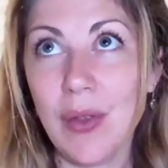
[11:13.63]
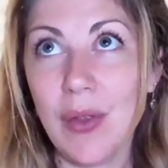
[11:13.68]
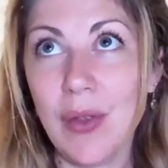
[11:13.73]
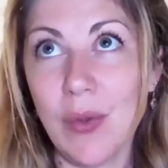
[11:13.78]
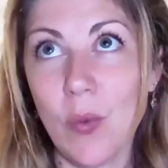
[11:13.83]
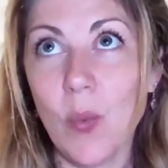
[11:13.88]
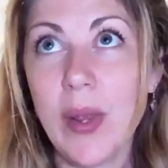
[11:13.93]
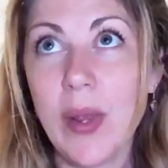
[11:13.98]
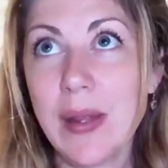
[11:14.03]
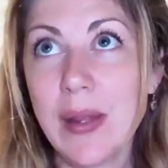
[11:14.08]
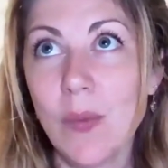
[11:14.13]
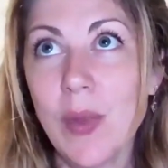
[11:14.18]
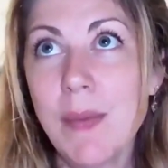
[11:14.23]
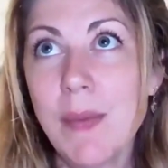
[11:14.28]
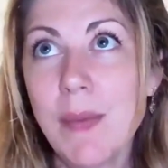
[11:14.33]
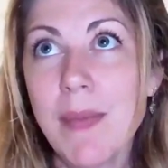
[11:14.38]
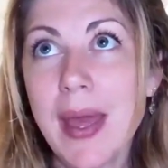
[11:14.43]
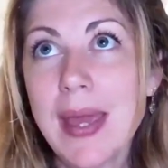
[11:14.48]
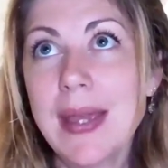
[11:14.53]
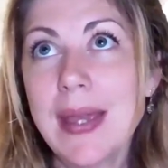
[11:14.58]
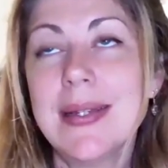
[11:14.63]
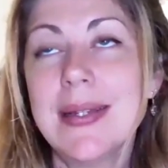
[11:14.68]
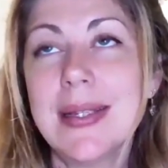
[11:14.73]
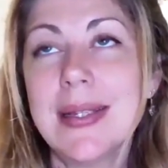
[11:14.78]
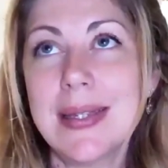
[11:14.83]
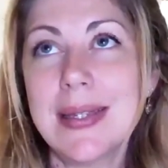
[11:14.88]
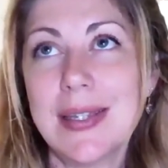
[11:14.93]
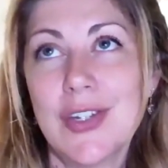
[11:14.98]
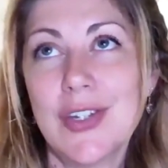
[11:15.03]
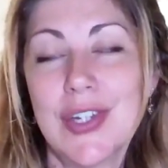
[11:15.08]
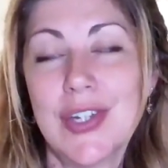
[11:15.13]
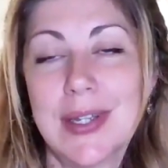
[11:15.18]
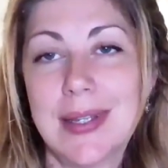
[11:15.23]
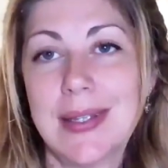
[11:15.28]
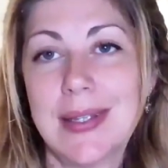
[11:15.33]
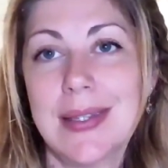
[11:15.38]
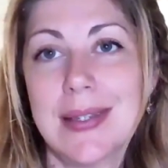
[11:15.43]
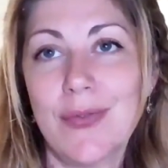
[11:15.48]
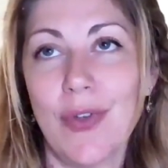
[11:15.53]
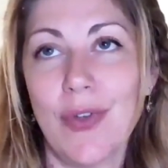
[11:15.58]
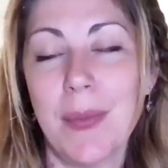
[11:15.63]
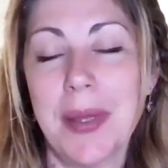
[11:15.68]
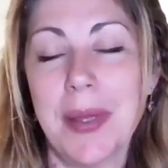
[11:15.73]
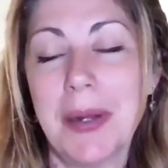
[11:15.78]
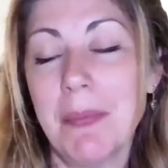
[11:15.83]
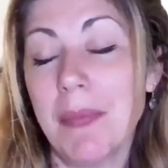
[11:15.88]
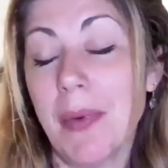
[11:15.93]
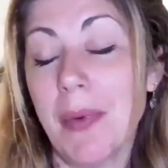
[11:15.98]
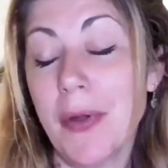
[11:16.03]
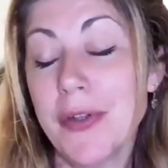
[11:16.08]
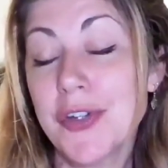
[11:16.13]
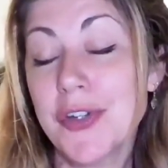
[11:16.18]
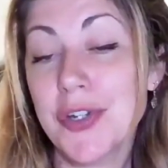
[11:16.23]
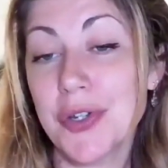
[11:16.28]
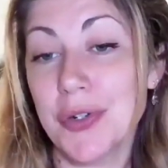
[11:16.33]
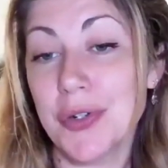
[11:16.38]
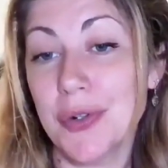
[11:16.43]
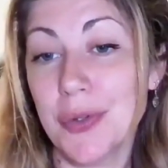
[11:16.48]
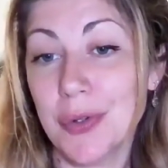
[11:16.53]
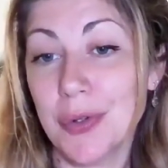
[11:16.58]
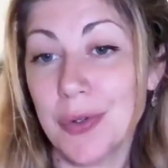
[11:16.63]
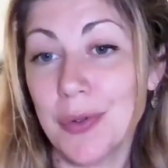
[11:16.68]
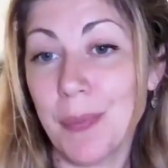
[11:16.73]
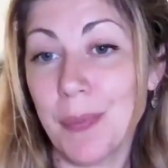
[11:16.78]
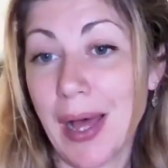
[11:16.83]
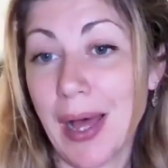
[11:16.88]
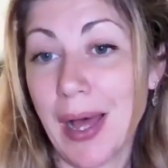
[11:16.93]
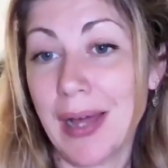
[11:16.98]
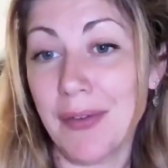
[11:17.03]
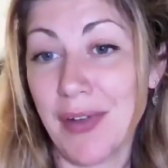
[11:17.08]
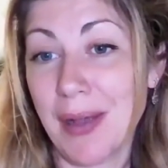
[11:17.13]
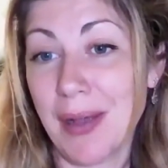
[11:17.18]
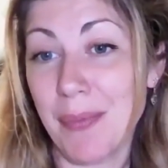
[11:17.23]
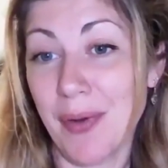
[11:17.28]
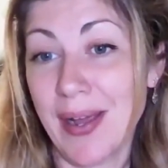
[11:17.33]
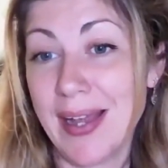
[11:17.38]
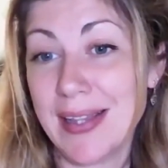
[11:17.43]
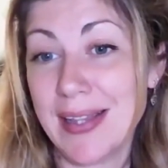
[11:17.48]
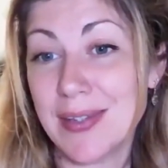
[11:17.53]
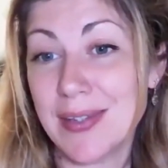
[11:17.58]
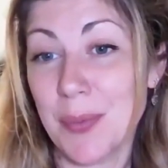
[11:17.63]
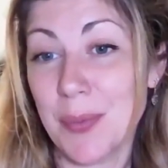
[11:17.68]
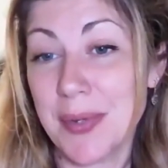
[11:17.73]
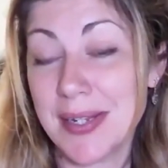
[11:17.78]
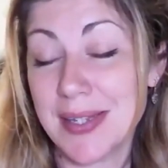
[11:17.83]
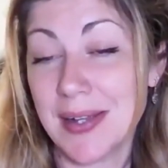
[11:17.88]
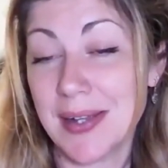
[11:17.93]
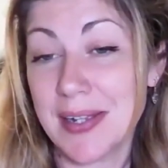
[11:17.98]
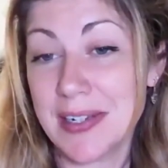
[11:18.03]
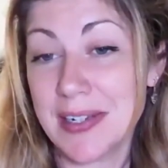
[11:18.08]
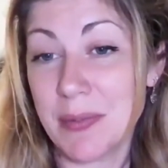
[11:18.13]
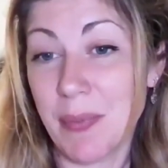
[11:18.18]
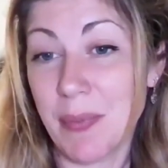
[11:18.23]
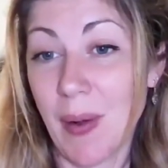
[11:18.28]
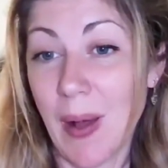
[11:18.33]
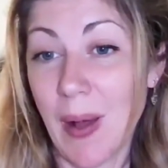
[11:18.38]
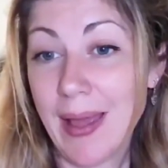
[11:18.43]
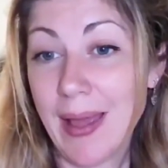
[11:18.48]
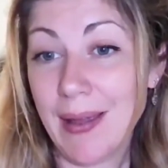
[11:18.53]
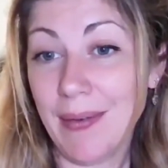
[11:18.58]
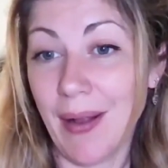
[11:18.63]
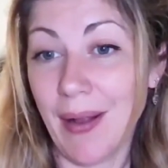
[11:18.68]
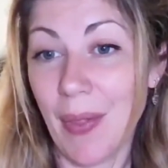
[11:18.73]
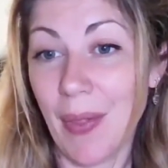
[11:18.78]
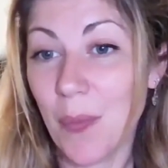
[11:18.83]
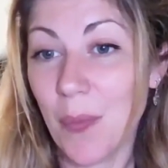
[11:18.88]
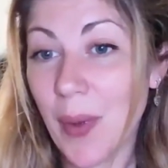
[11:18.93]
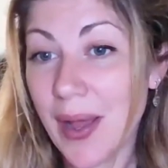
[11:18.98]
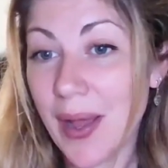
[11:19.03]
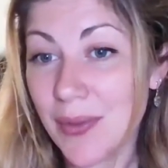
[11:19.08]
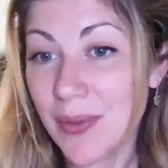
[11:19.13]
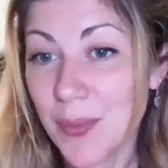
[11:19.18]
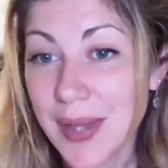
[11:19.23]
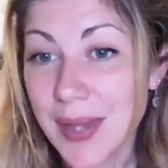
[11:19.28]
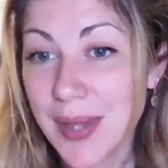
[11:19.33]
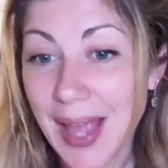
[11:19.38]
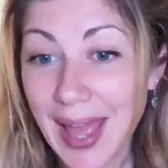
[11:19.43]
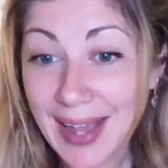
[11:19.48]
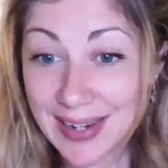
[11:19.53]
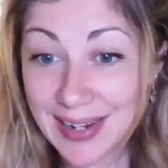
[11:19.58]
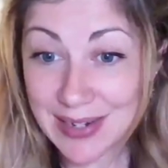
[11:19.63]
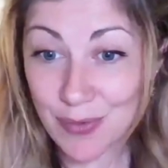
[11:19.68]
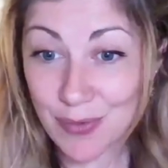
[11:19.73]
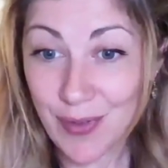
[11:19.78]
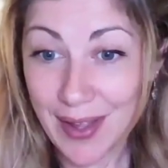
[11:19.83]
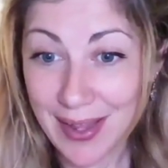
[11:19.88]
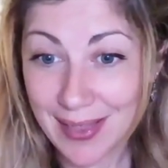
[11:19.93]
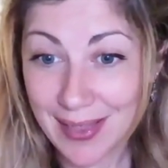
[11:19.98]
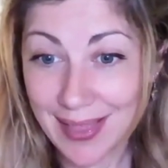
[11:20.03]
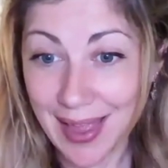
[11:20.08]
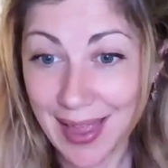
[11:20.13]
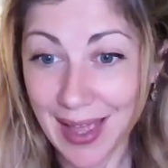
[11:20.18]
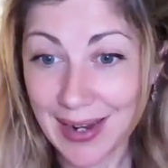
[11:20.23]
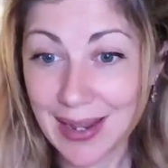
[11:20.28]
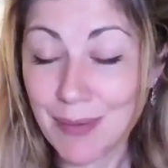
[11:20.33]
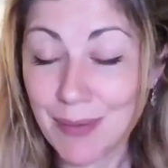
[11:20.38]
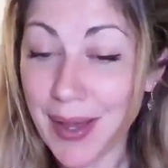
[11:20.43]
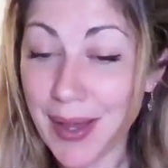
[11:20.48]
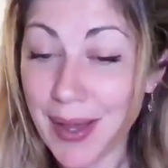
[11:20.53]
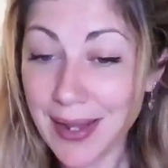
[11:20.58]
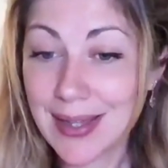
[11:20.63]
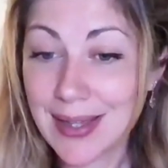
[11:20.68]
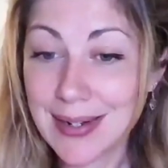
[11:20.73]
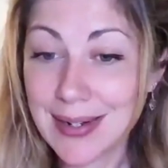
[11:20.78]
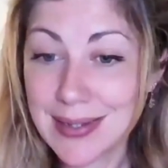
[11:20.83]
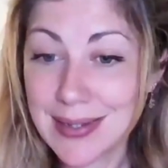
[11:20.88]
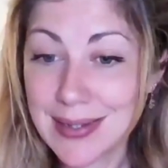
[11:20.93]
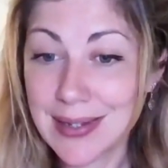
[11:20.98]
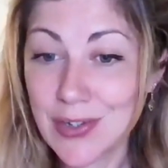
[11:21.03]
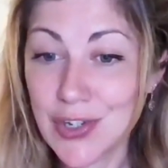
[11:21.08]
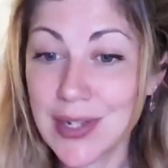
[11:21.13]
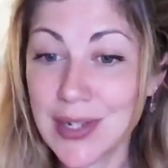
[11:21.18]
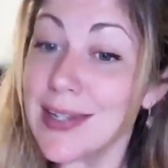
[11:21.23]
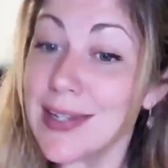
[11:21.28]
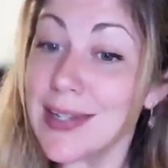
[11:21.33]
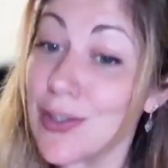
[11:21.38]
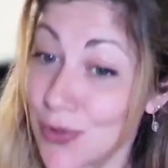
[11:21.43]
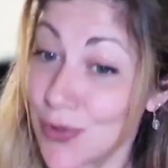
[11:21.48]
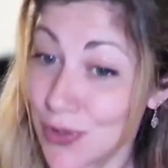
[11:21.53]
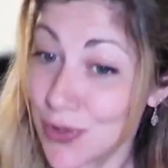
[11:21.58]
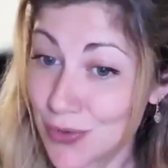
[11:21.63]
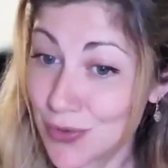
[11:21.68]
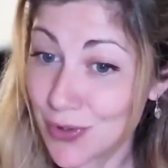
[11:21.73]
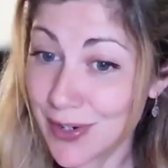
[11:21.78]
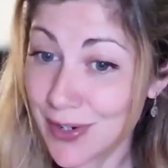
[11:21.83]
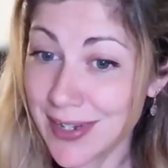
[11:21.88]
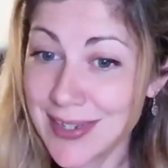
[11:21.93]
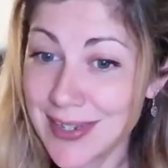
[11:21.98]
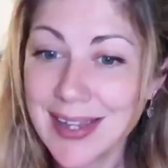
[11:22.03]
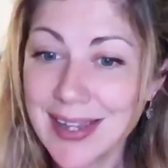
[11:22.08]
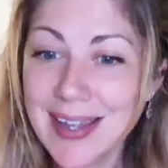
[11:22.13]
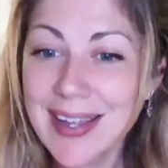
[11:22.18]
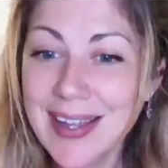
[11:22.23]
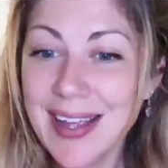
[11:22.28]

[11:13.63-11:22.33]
we make decisions from an emotional part of our brains when we decide to buy, and the way that we activate that and make that decision is through stories.